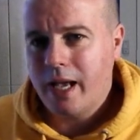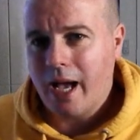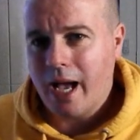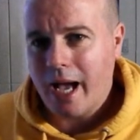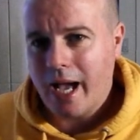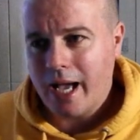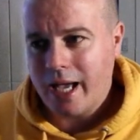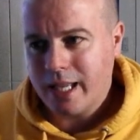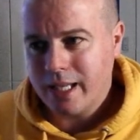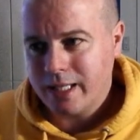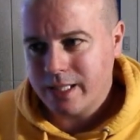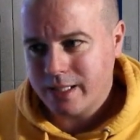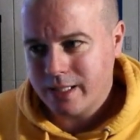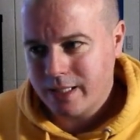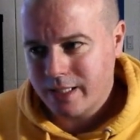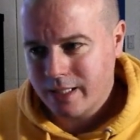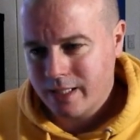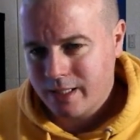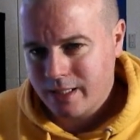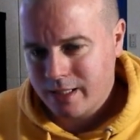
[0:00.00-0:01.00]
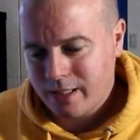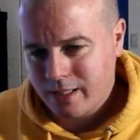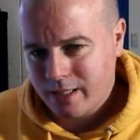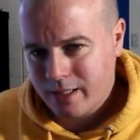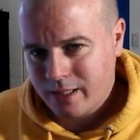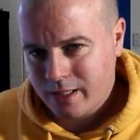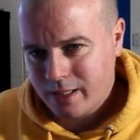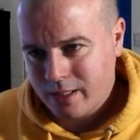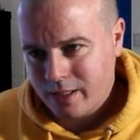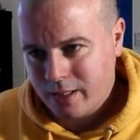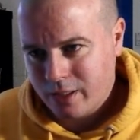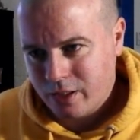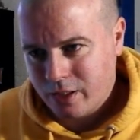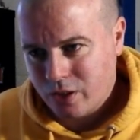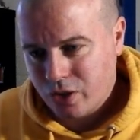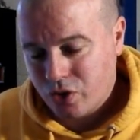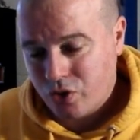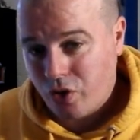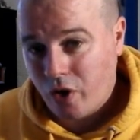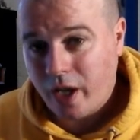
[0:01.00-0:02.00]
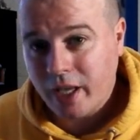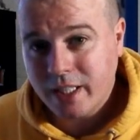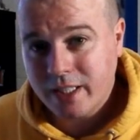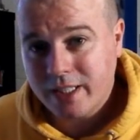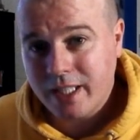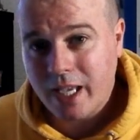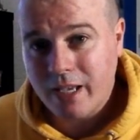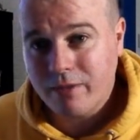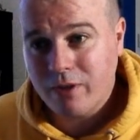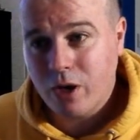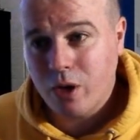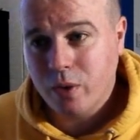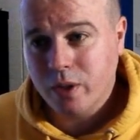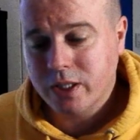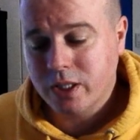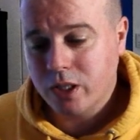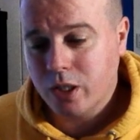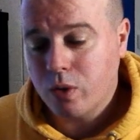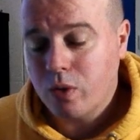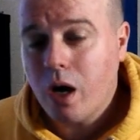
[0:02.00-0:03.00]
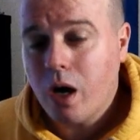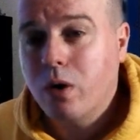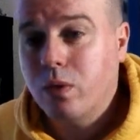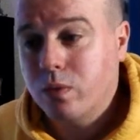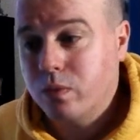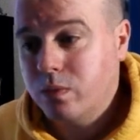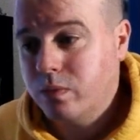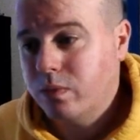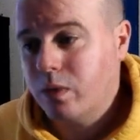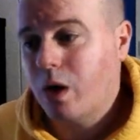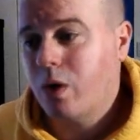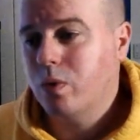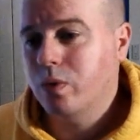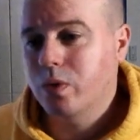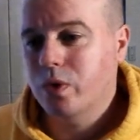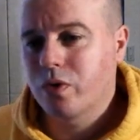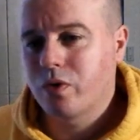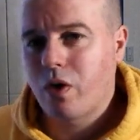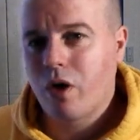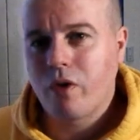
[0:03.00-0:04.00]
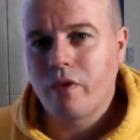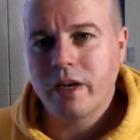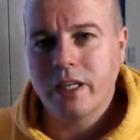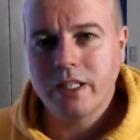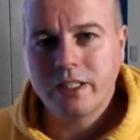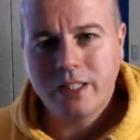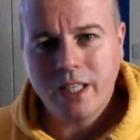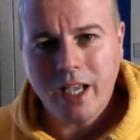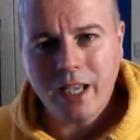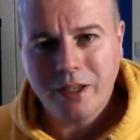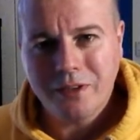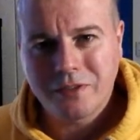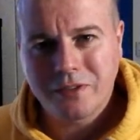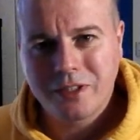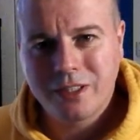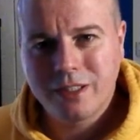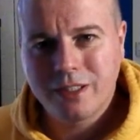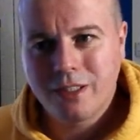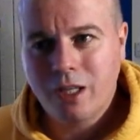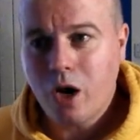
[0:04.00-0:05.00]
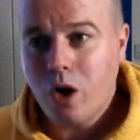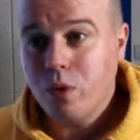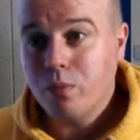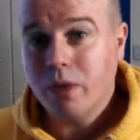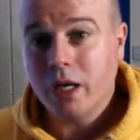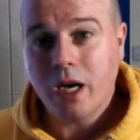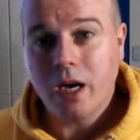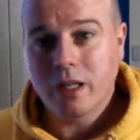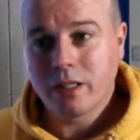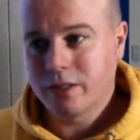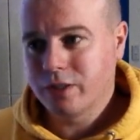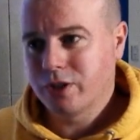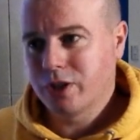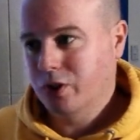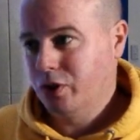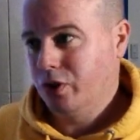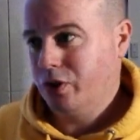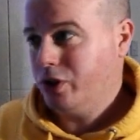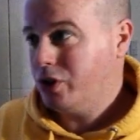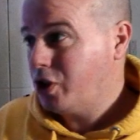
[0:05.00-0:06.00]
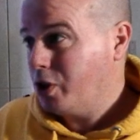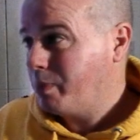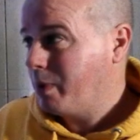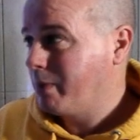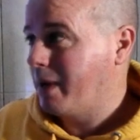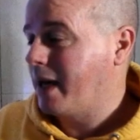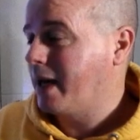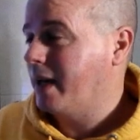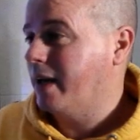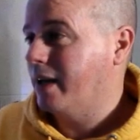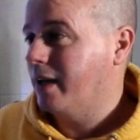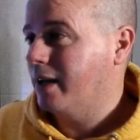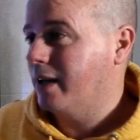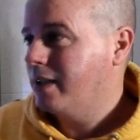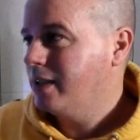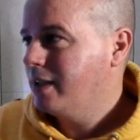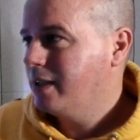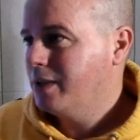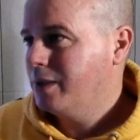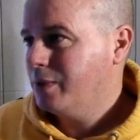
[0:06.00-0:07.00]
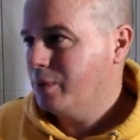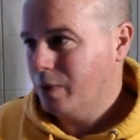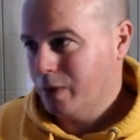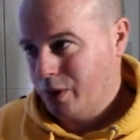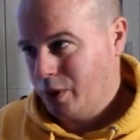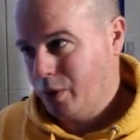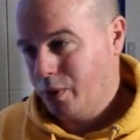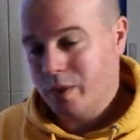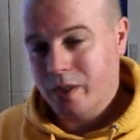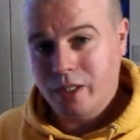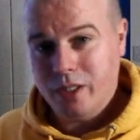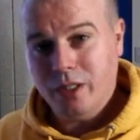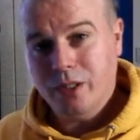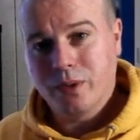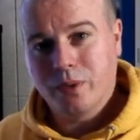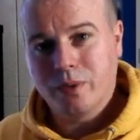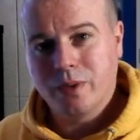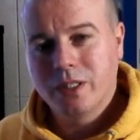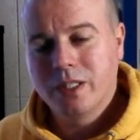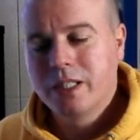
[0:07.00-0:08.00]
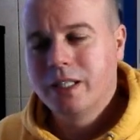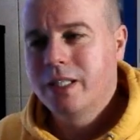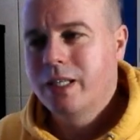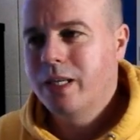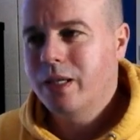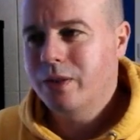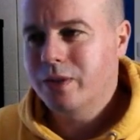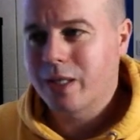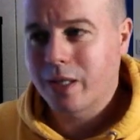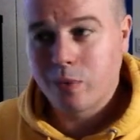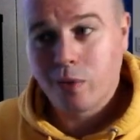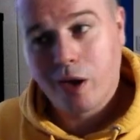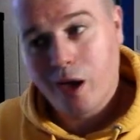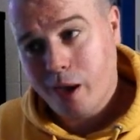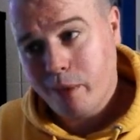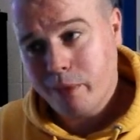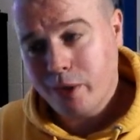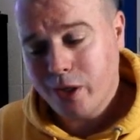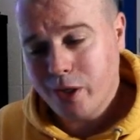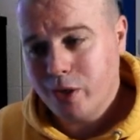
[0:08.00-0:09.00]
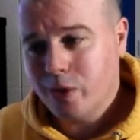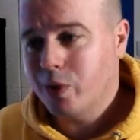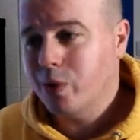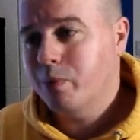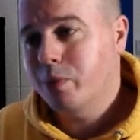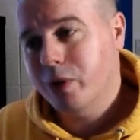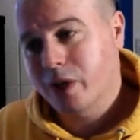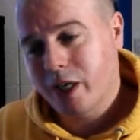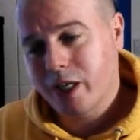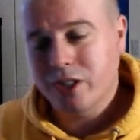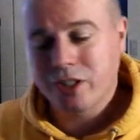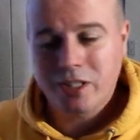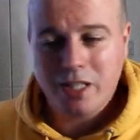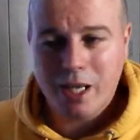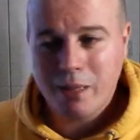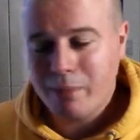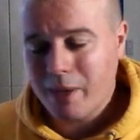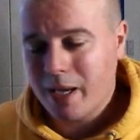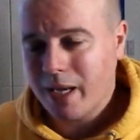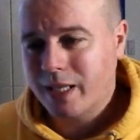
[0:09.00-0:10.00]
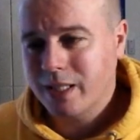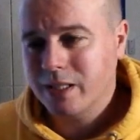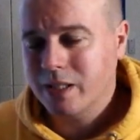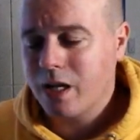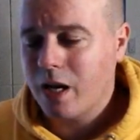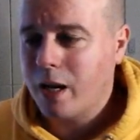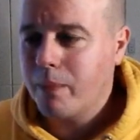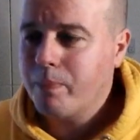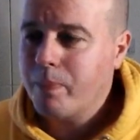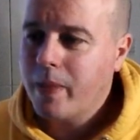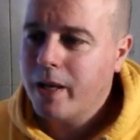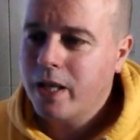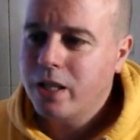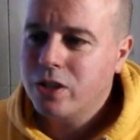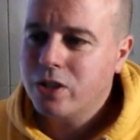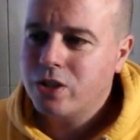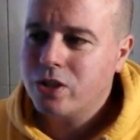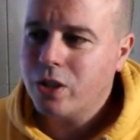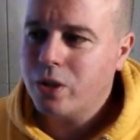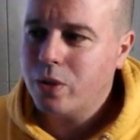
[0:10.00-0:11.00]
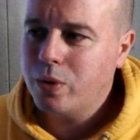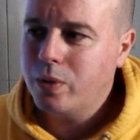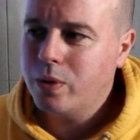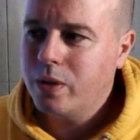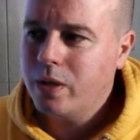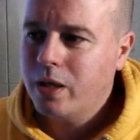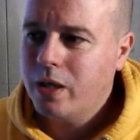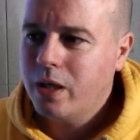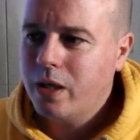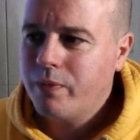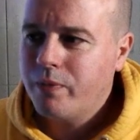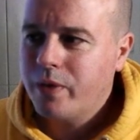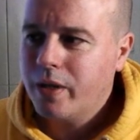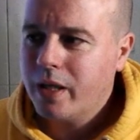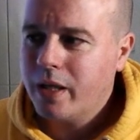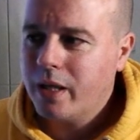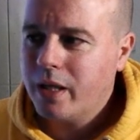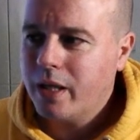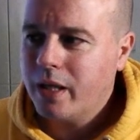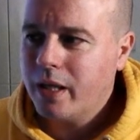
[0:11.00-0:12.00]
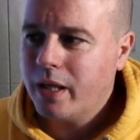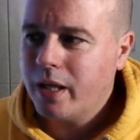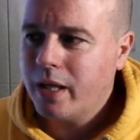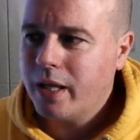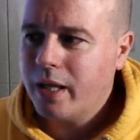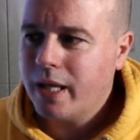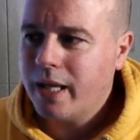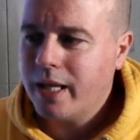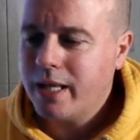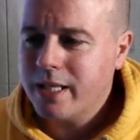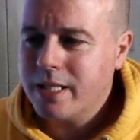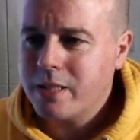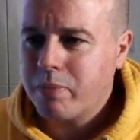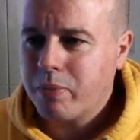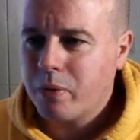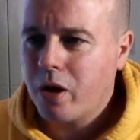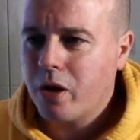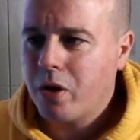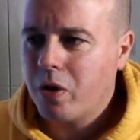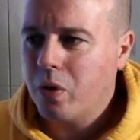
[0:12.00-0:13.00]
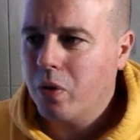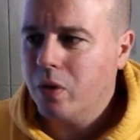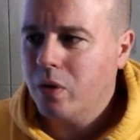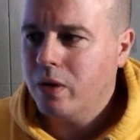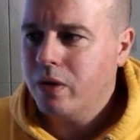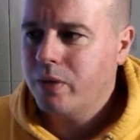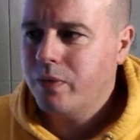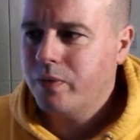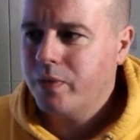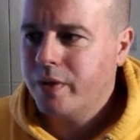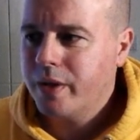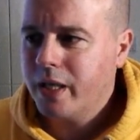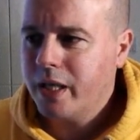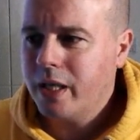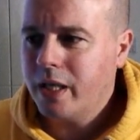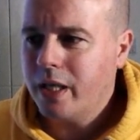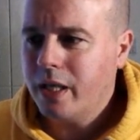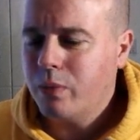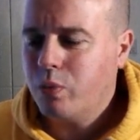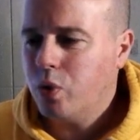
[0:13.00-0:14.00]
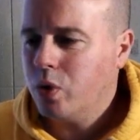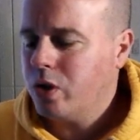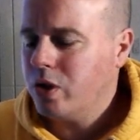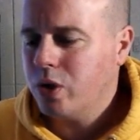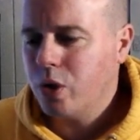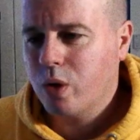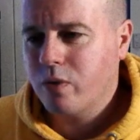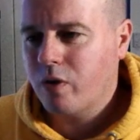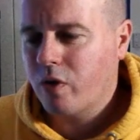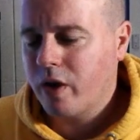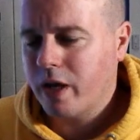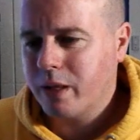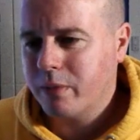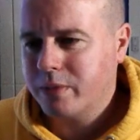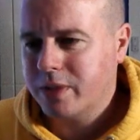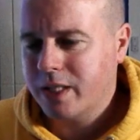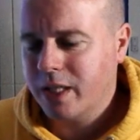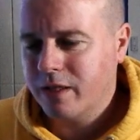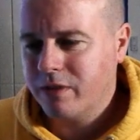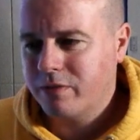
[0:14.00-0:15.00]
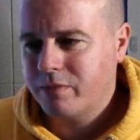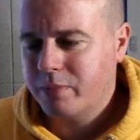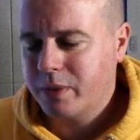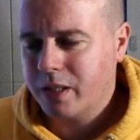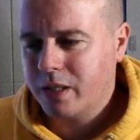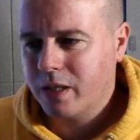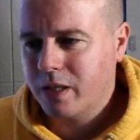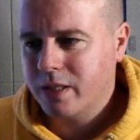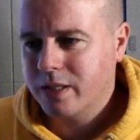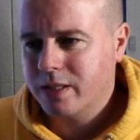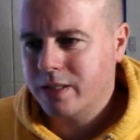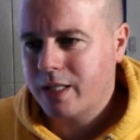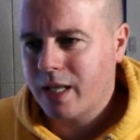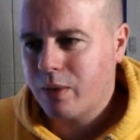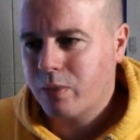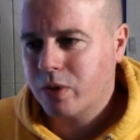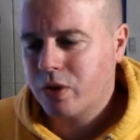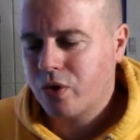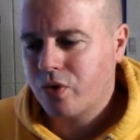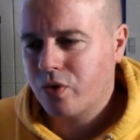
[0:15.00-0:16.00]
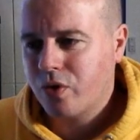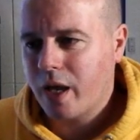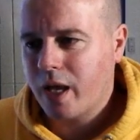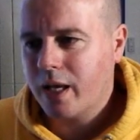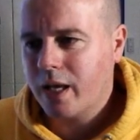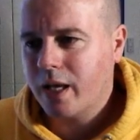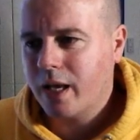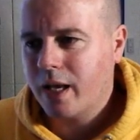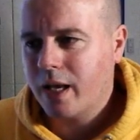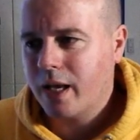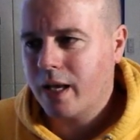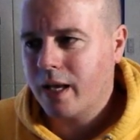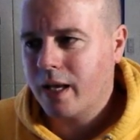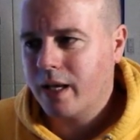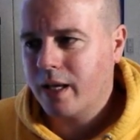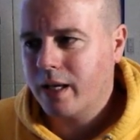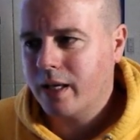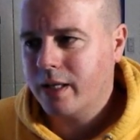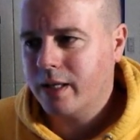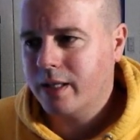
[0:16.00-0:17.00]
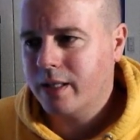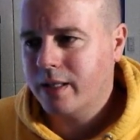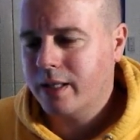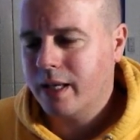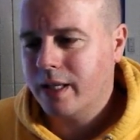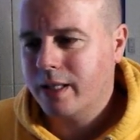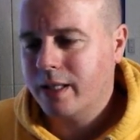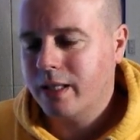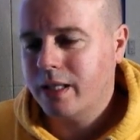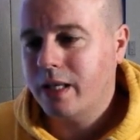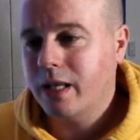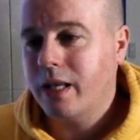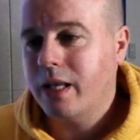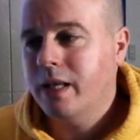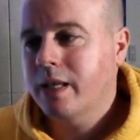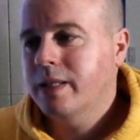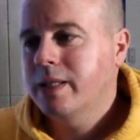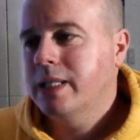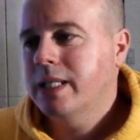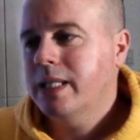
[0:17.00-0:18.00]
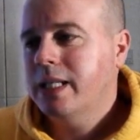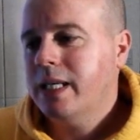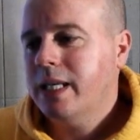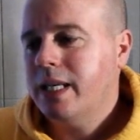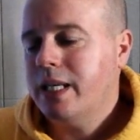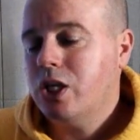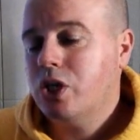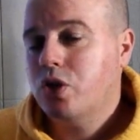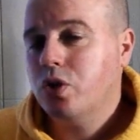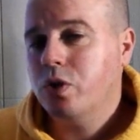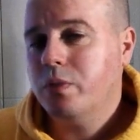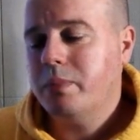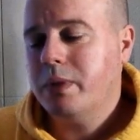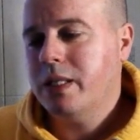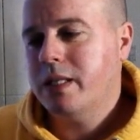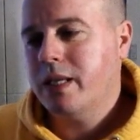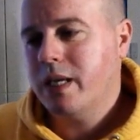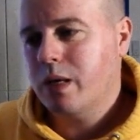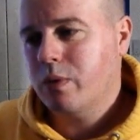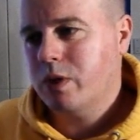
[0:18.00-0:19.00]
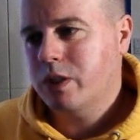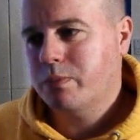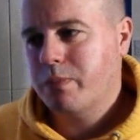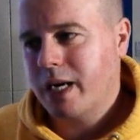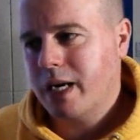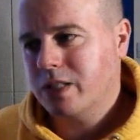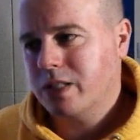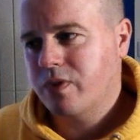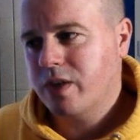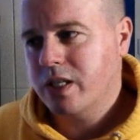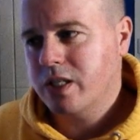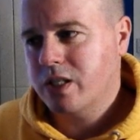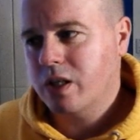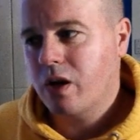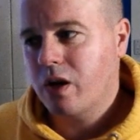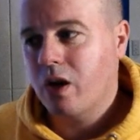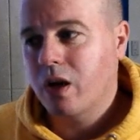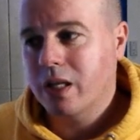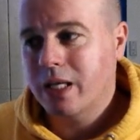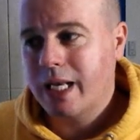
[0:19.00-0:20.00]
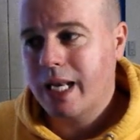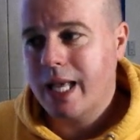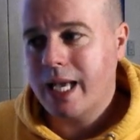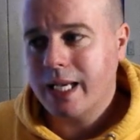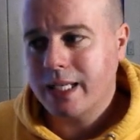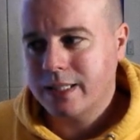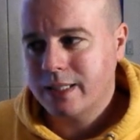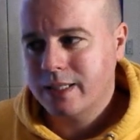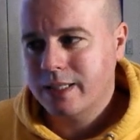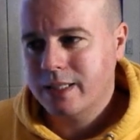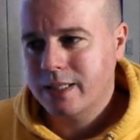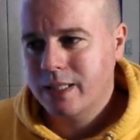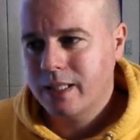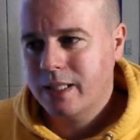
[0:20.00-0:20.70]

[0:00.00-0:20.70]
And try to save Lois and go, oh, you're already saved. Oh my God, there's another Superman here. Well, who are you? He's like, well, I'm you, but I just came back in time. So it is a plot hole. He wouldn't overwrite himself because that would create that he should be there with his past version, unless